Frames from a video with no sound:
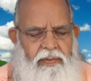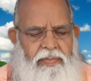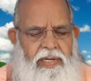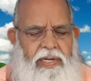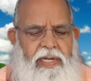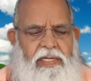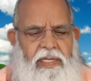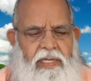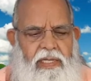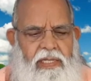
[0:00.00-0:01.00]
Meditation
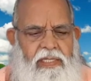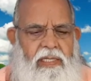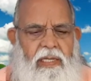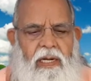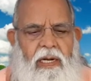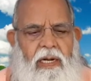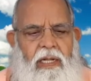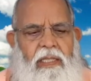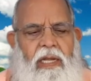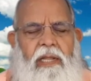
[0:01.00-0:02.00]
is
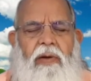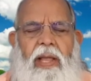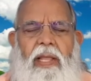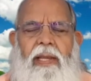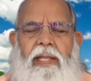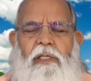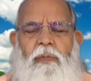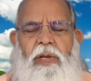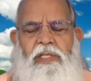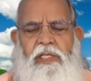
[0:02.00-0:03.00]
the divine
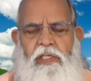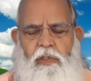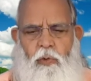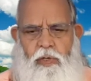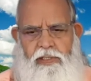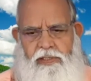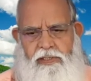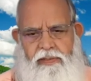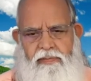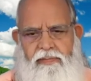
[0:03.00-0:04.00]
expresses through us.